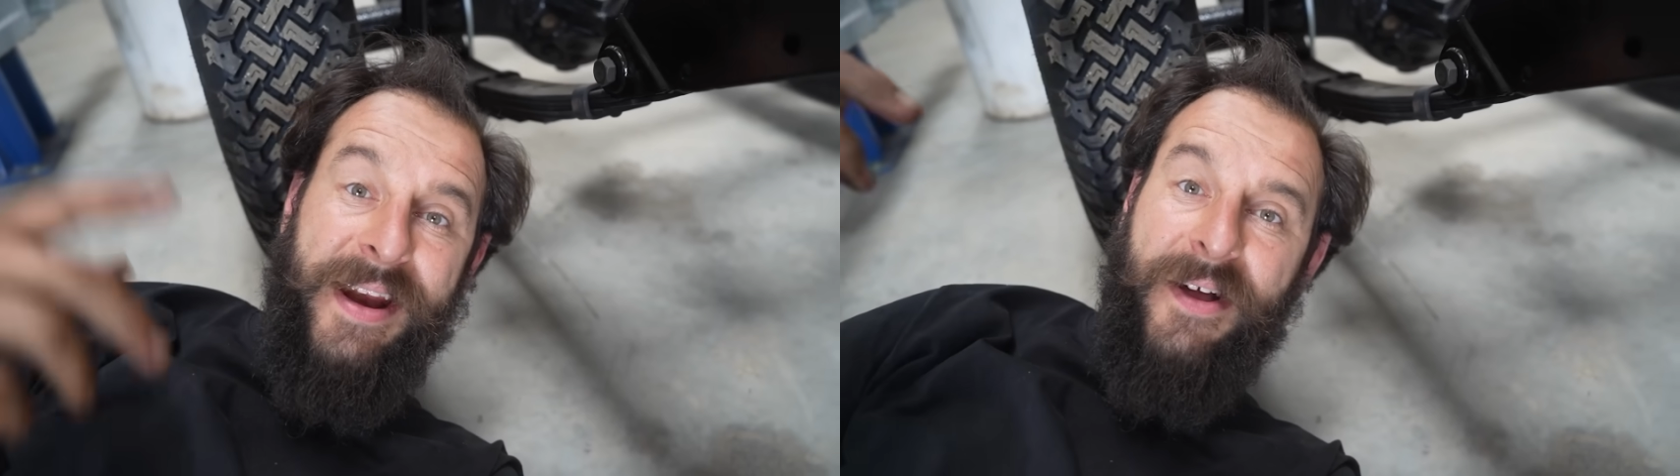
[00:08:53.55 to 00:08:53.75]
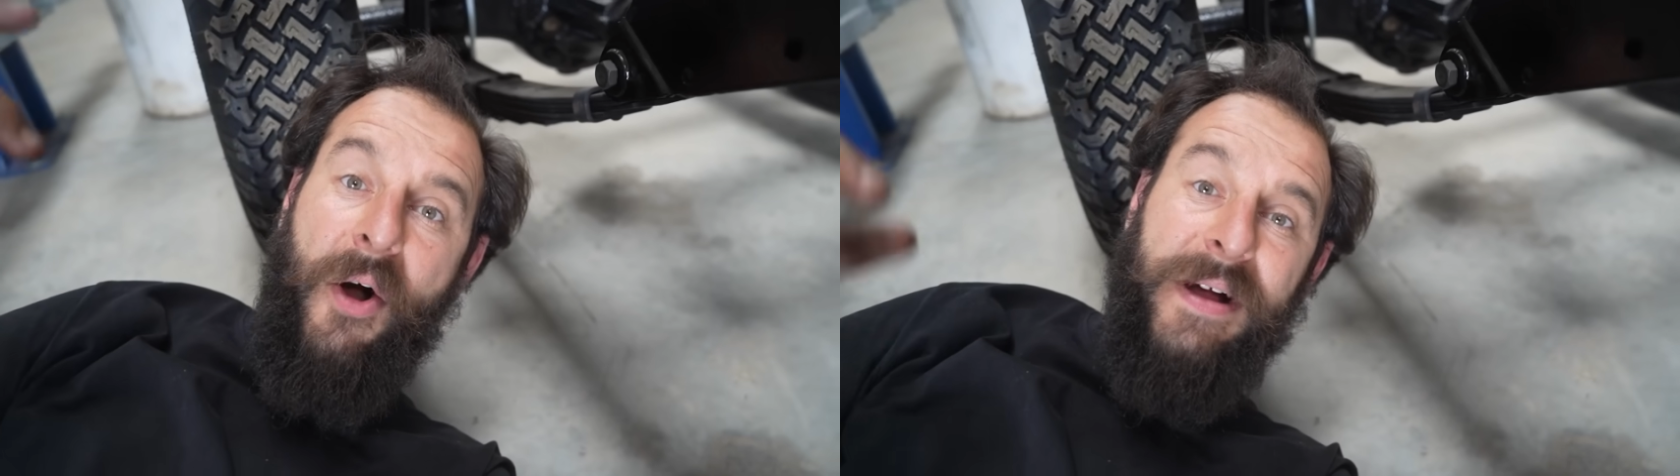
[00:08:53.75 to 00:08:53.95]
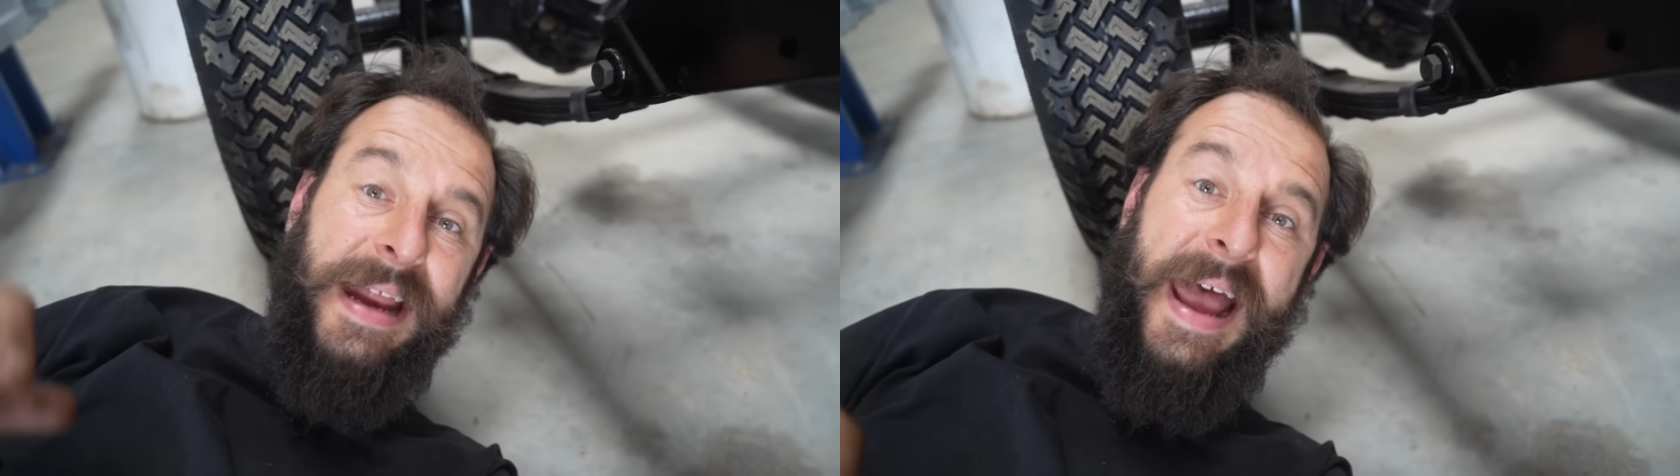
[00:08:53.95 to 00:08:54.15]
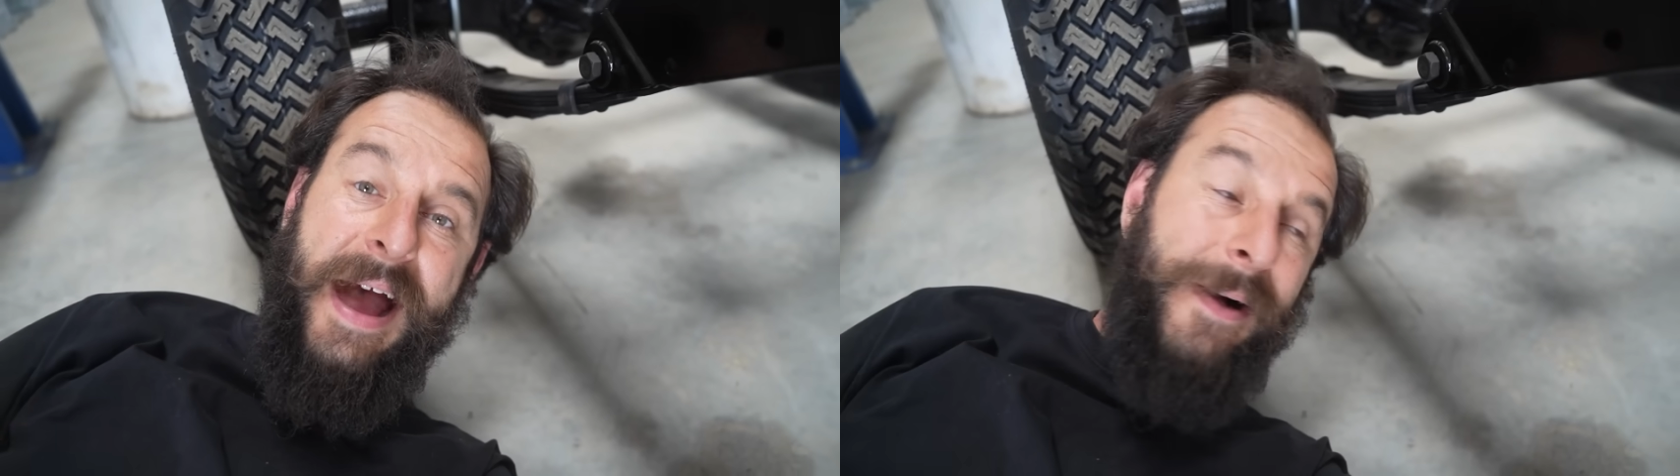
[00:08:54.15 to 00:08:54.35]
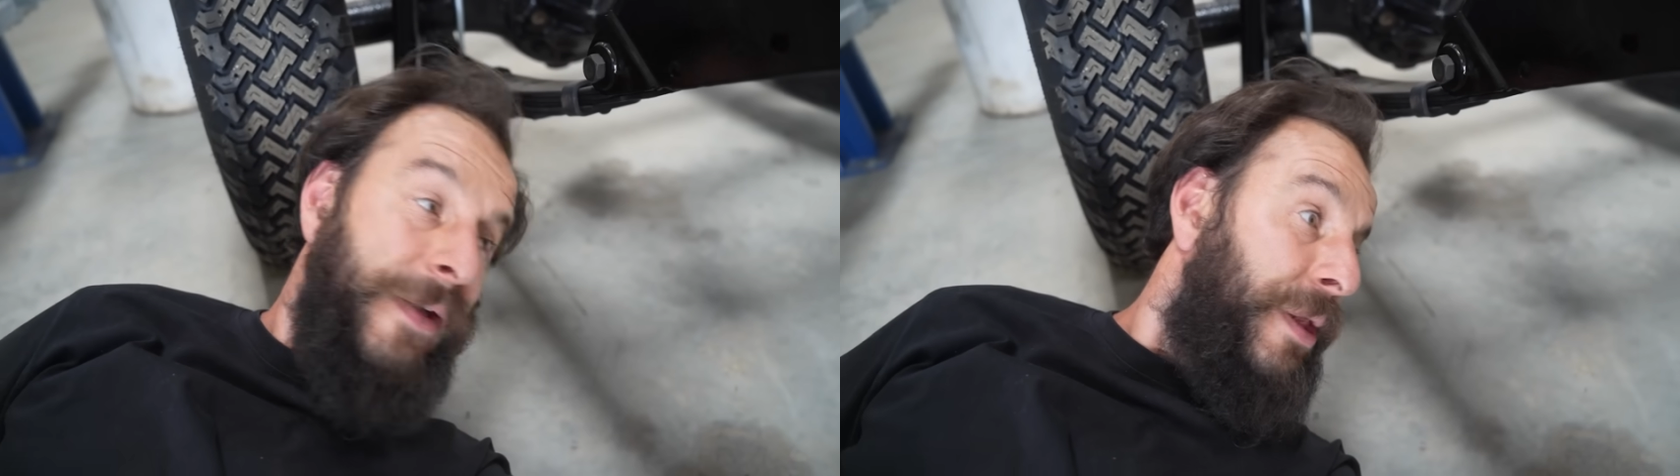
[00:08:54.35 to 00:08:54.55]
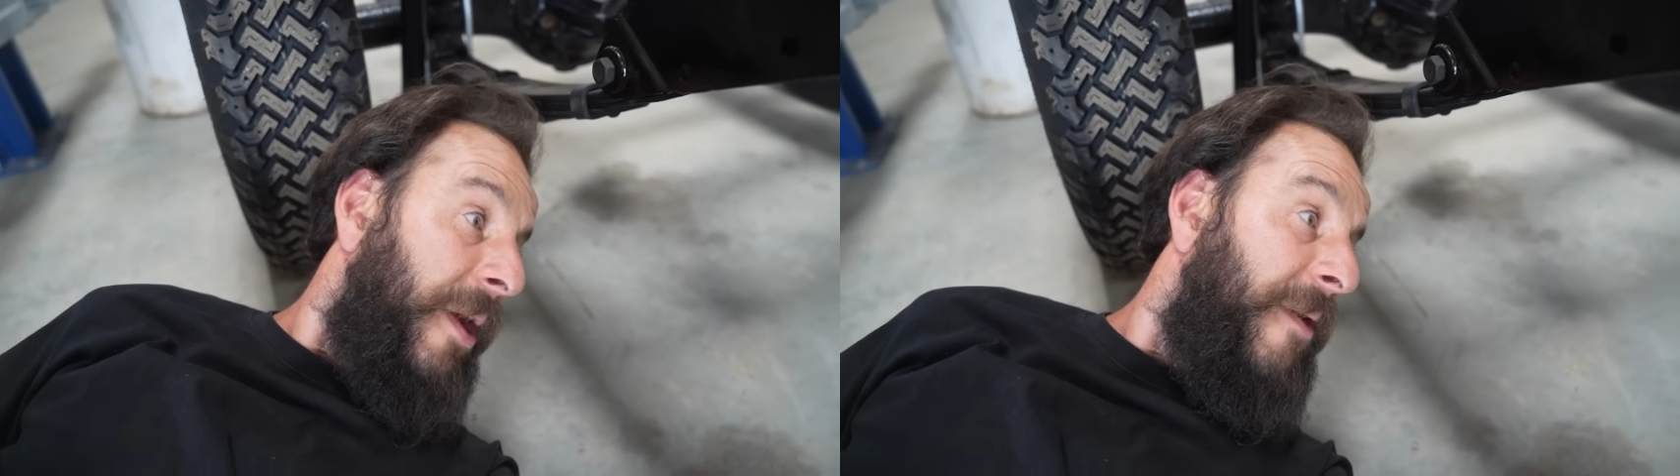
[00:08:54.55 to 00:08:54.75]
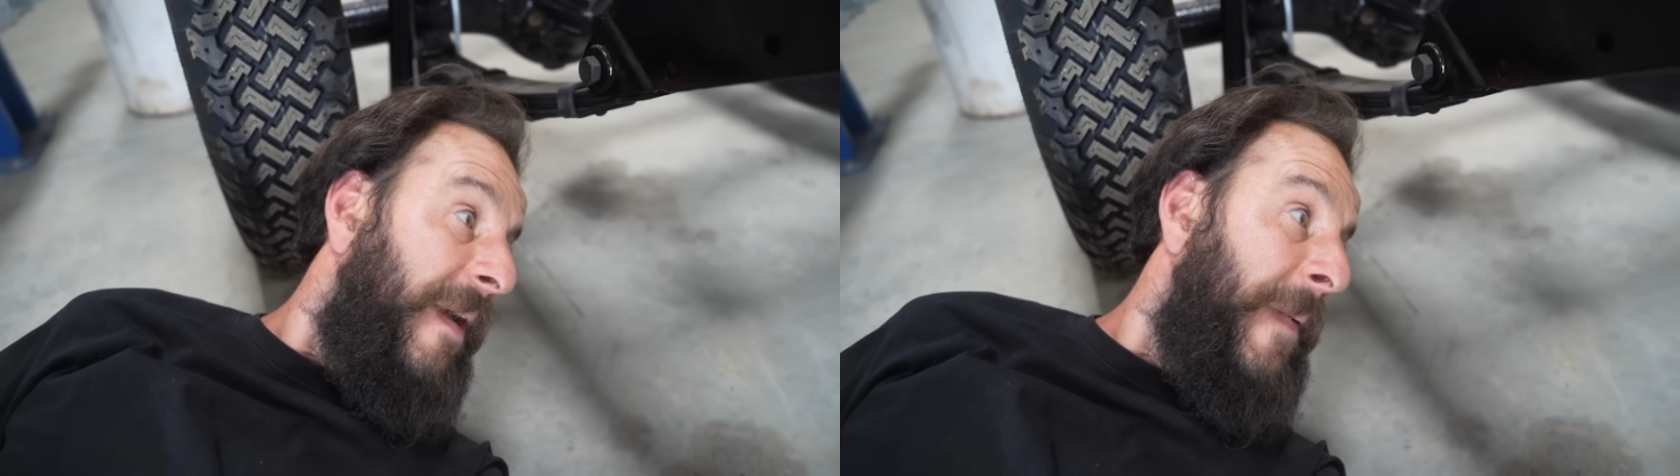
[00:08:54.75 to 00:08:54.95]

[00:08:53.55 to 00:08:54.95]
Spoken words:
and I can't get it out. So